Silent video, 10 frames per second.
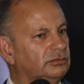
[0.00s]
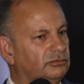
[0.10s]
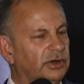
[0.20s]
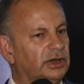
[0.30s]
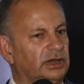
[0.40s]

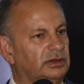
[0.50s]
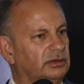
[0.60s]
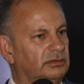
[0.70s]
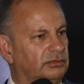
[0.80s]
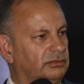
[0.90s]
really, the,
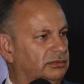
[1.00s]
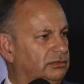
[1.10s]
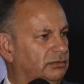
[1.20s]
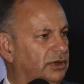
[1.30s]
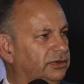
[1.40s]

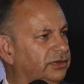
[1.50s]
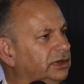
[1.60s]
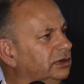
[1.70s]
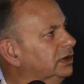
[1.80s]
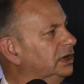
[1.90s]
the one
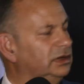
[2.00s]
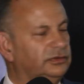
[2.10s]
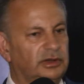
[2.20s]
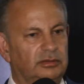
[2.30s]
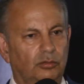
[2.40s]
thing that Hitler
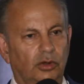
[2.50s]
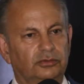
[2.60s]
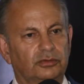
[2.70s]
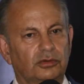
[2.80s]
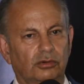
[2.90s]
didn't
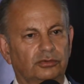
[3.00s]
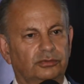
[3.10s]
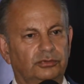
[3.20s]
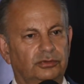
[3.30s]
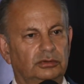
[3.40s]
want, of
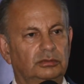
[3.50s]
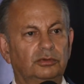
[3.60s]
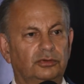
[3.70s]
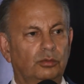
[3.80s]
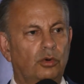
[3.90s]
course, was a,
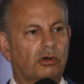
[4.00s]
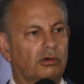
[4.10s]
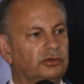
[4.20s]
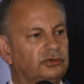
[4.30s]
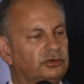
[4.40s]
was a
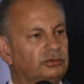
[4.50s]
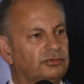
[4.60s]
war on two